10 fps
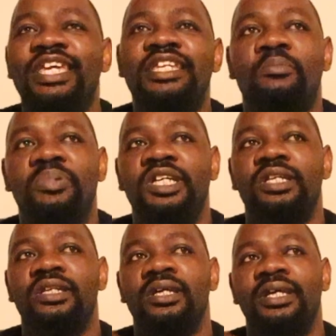inner
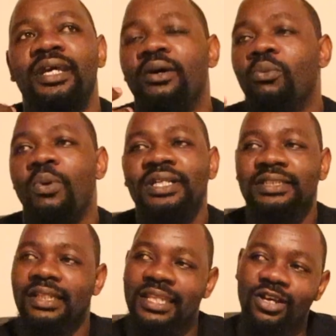being, what
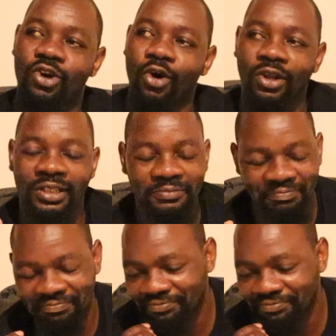they call